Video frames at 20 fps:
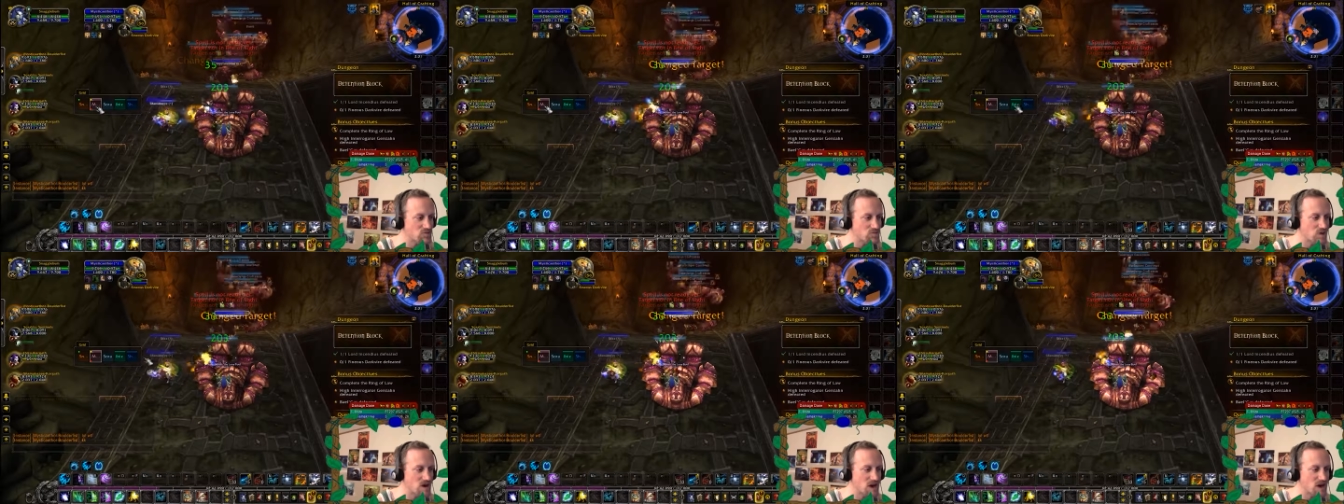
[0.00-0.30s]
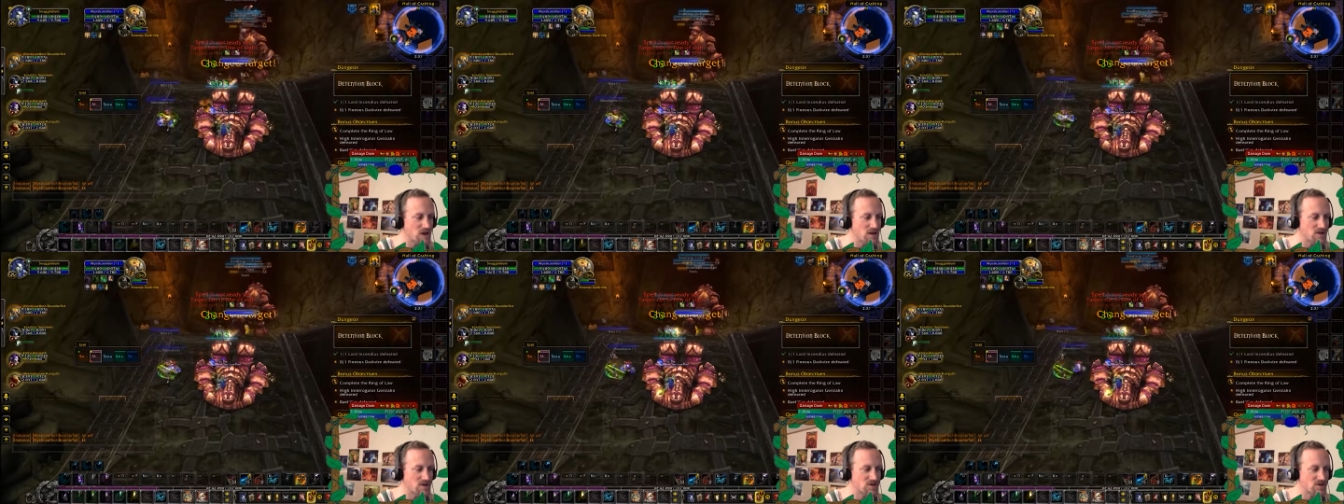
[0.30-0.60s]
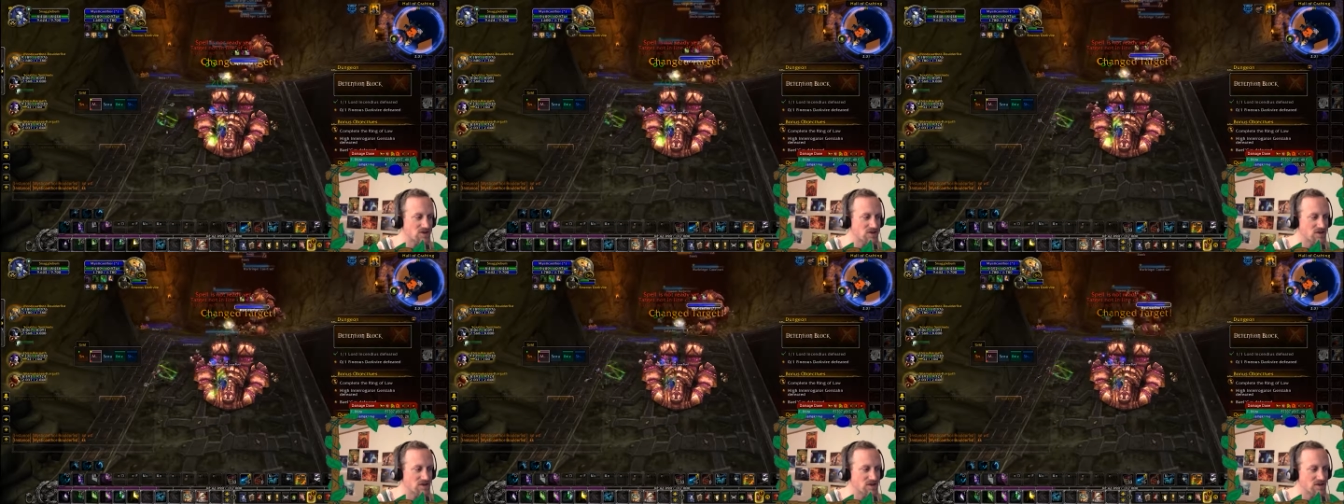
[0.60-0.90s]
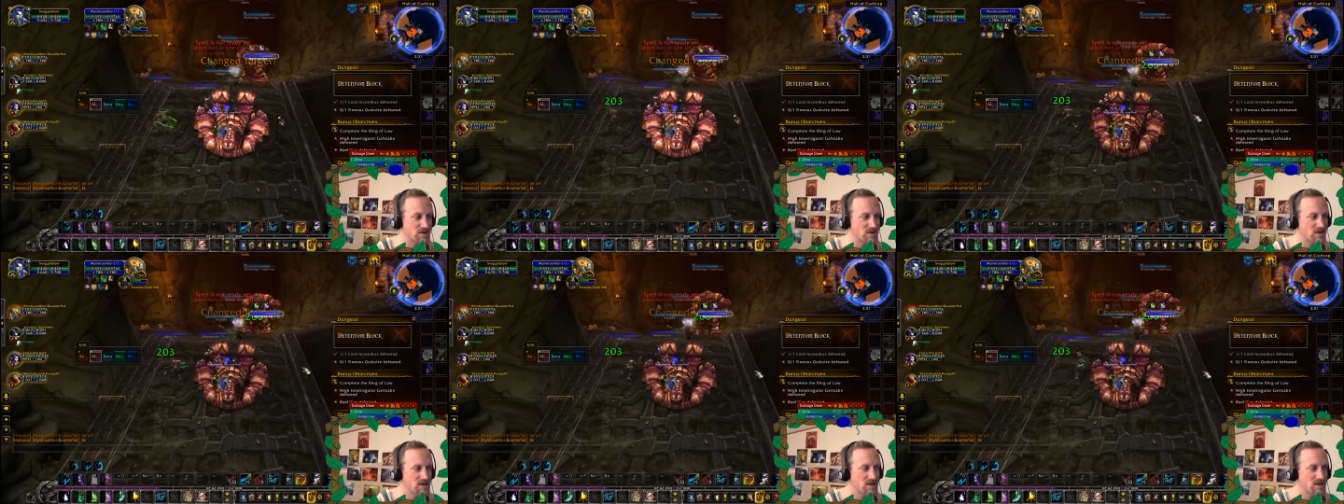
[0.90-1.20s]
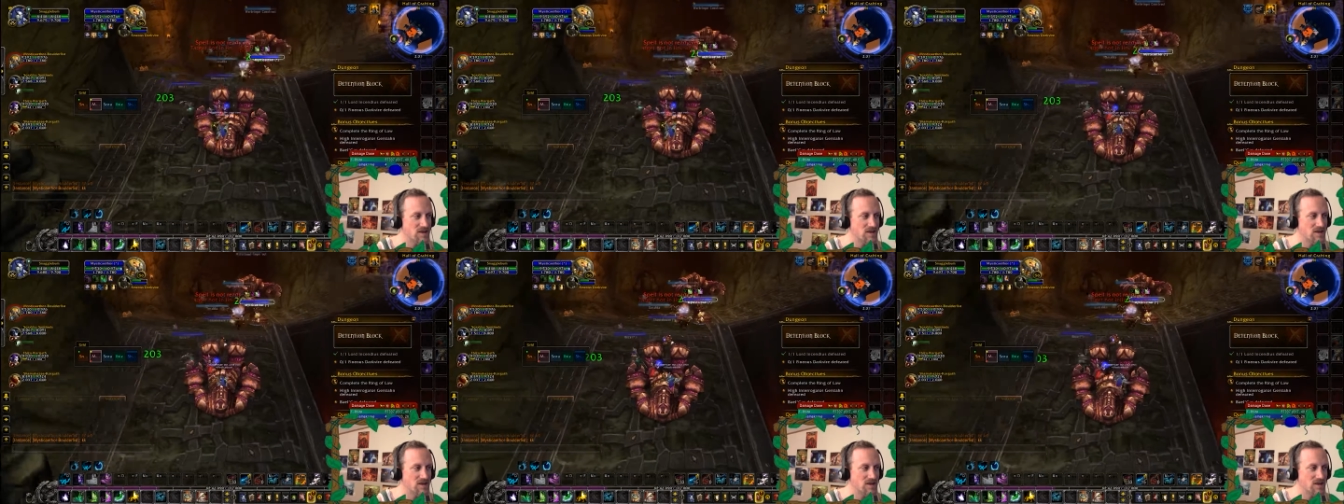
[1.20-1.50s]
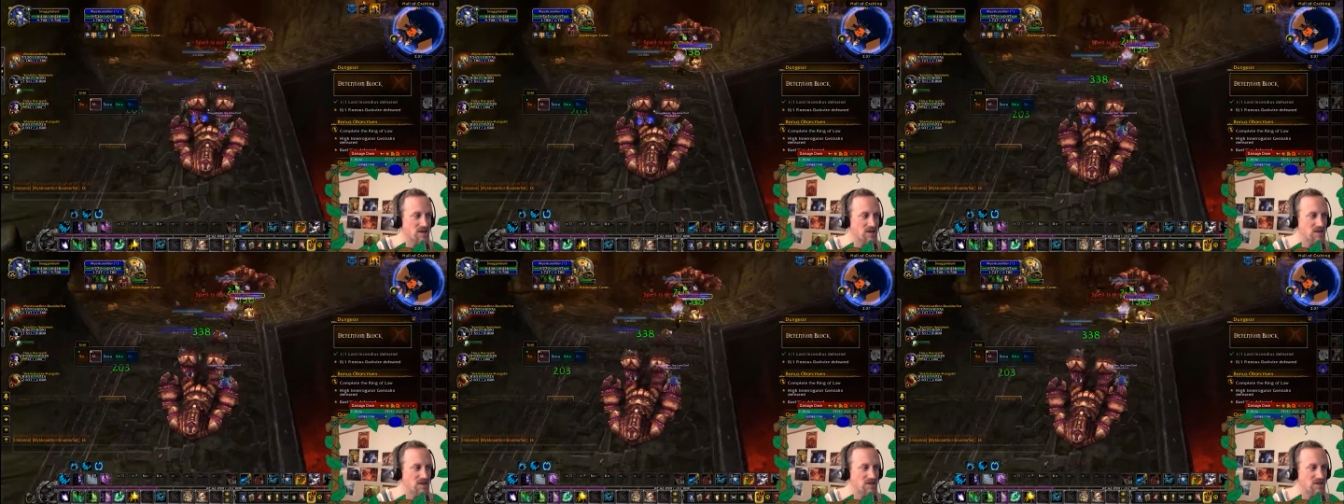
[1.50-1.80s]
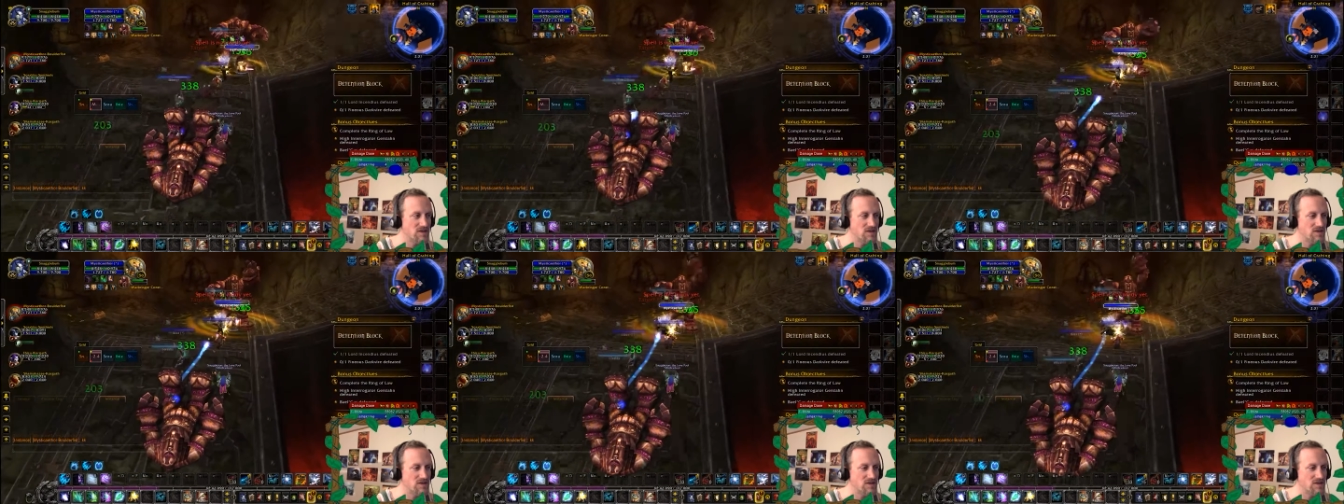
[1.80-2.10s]
watch.
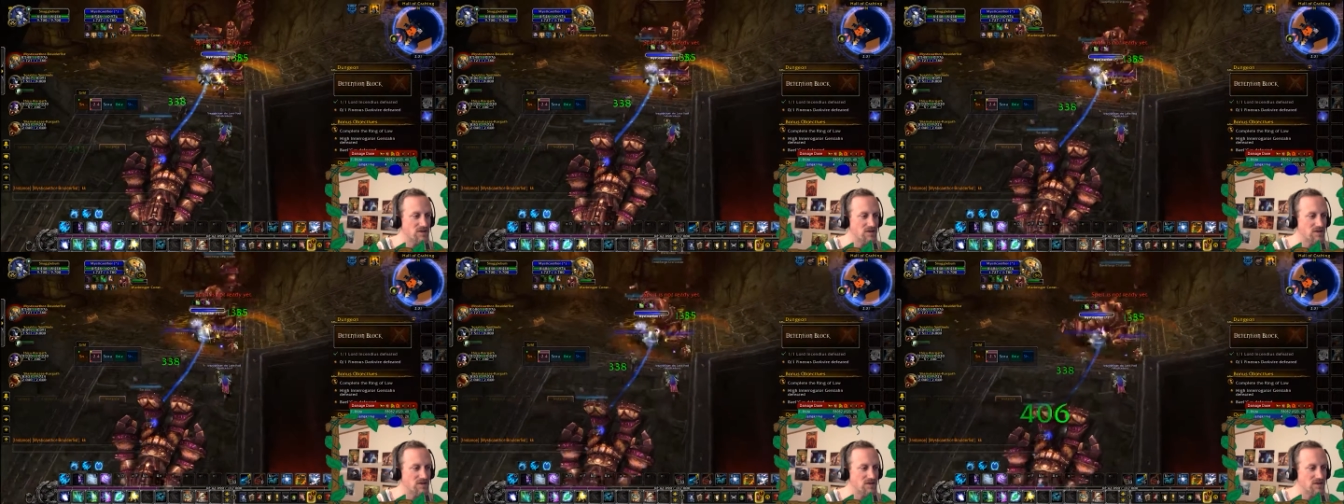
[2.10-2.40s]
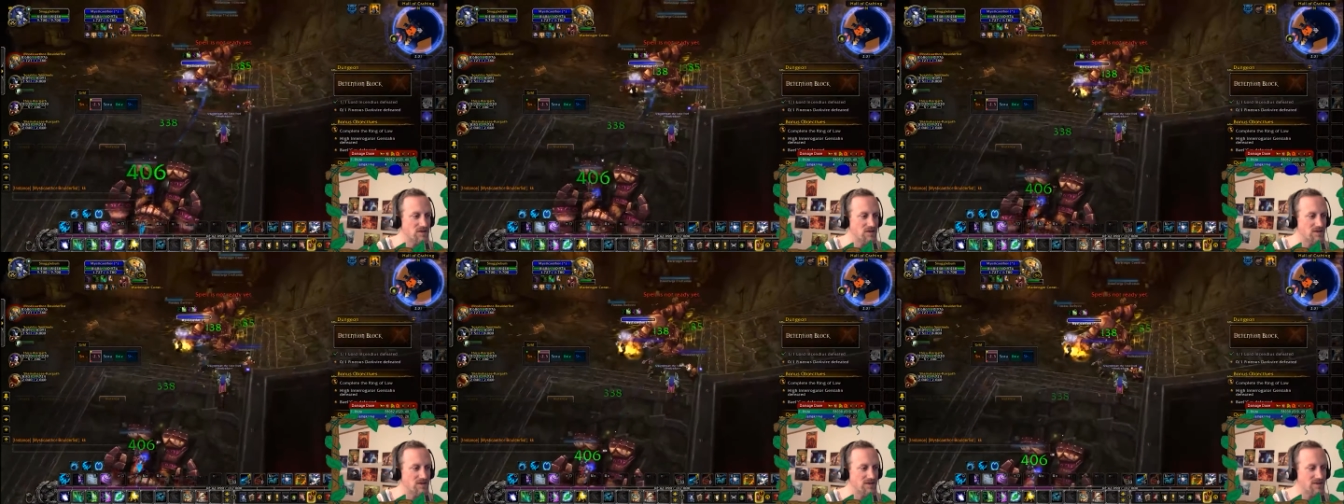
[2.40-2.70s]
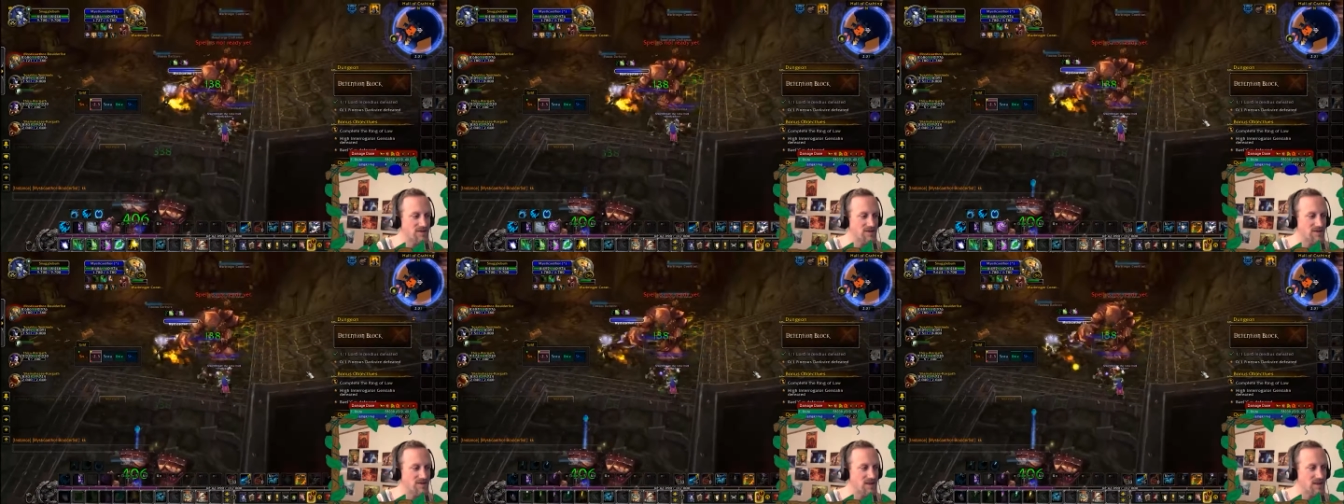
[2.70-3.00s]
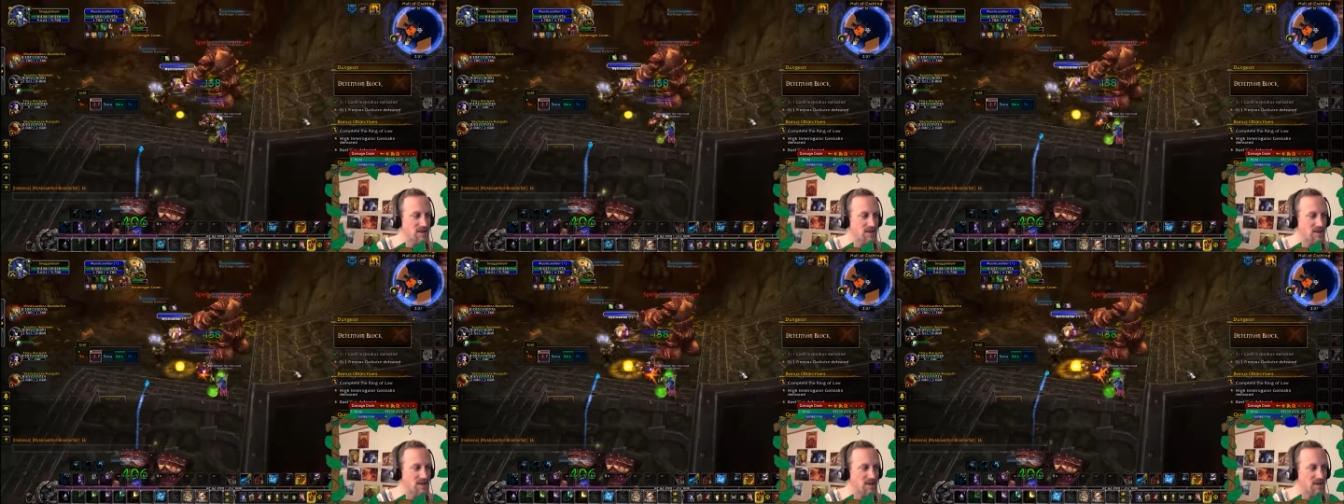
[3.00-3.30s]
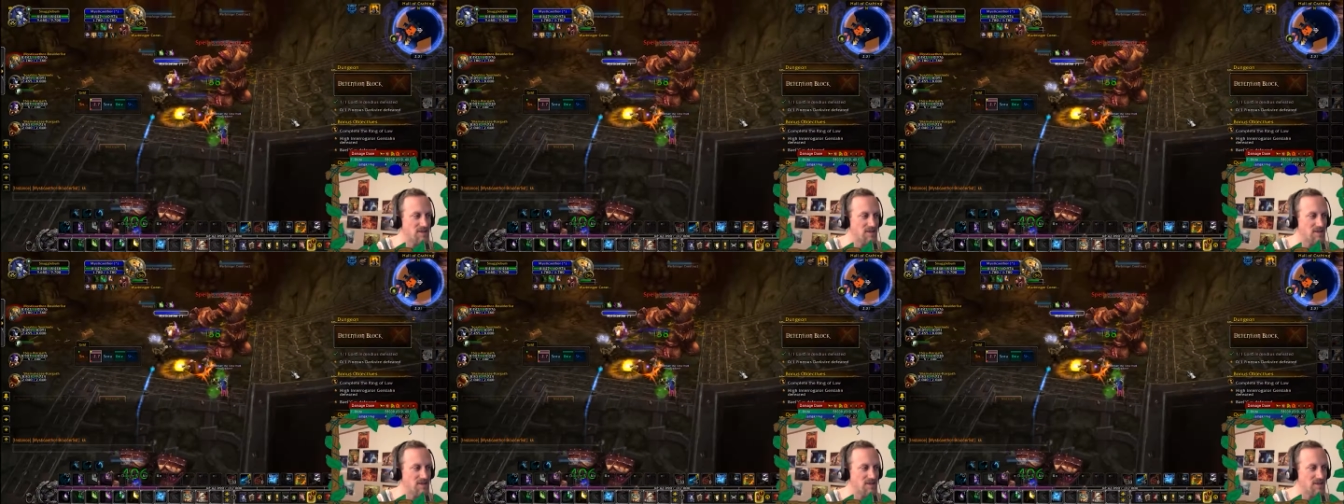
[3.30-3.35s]
You're gonna see